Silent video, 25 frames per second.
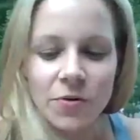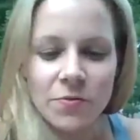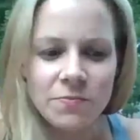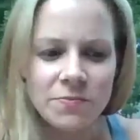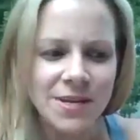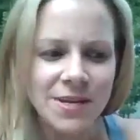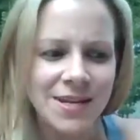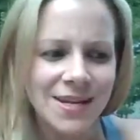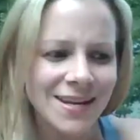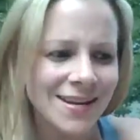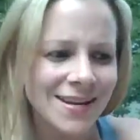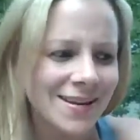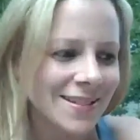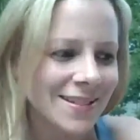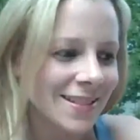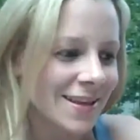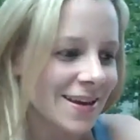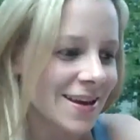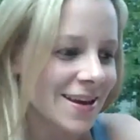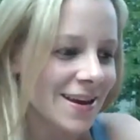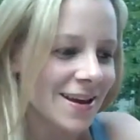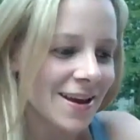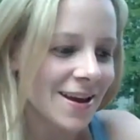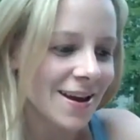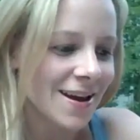
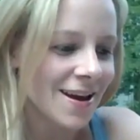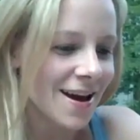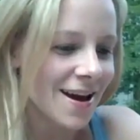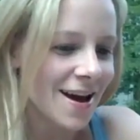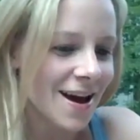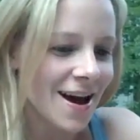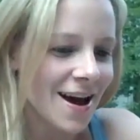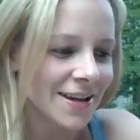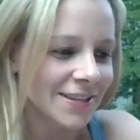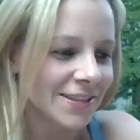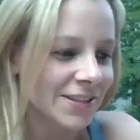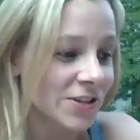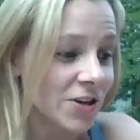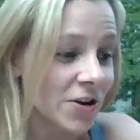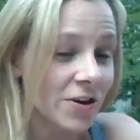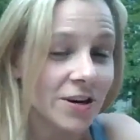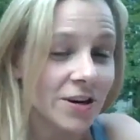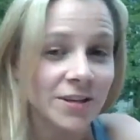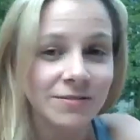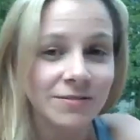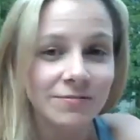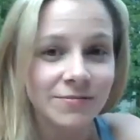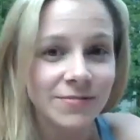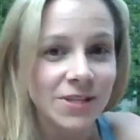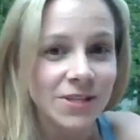immediately I
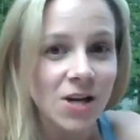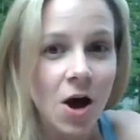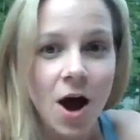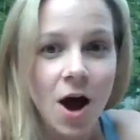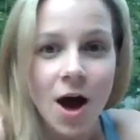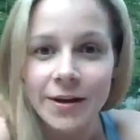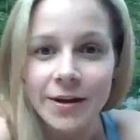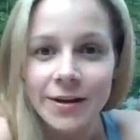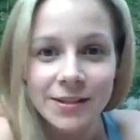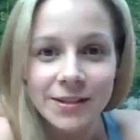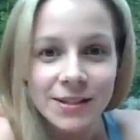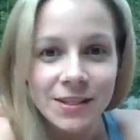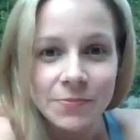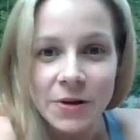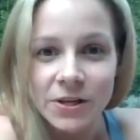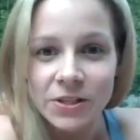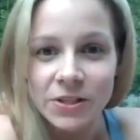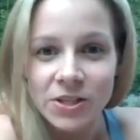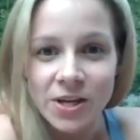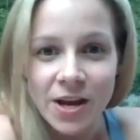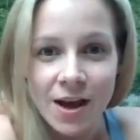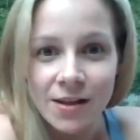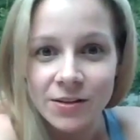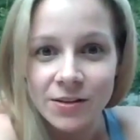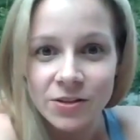started talking to my
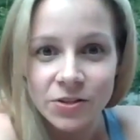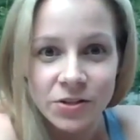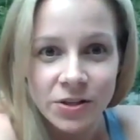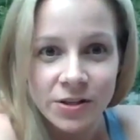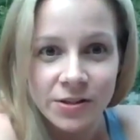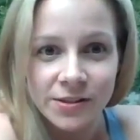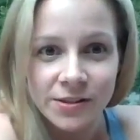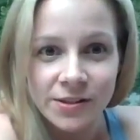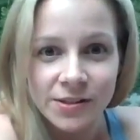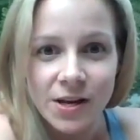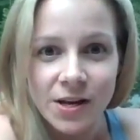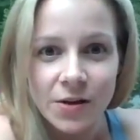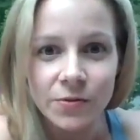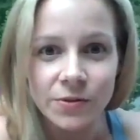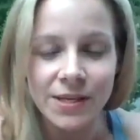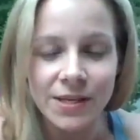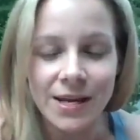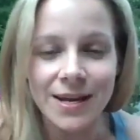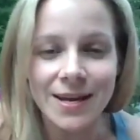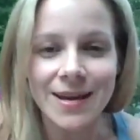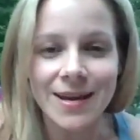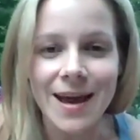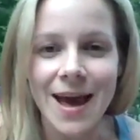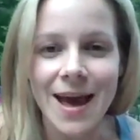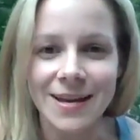challengers. I was
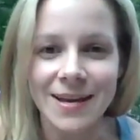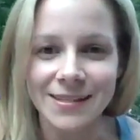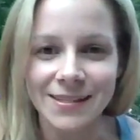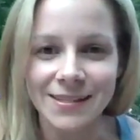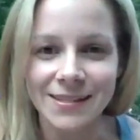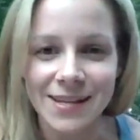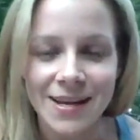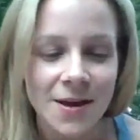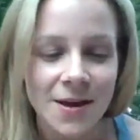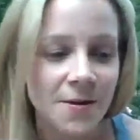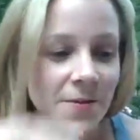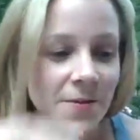like, guys,